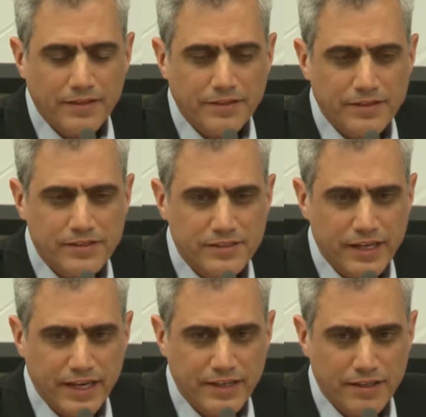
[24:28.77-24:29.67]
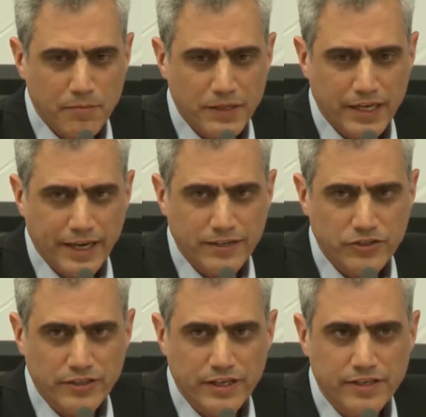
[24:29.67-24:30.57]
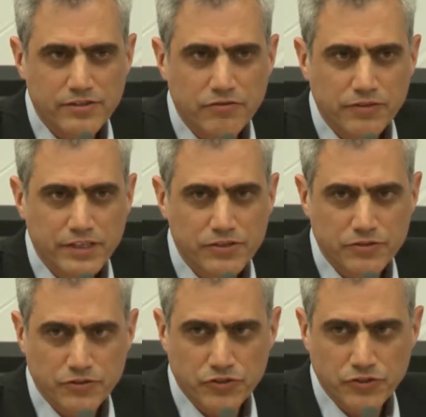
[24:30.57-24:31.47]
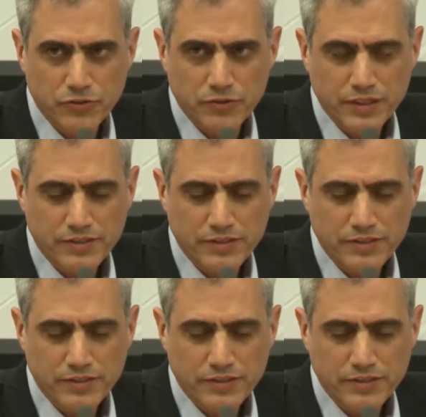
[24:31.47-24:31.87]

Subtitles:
The second application is a research tool.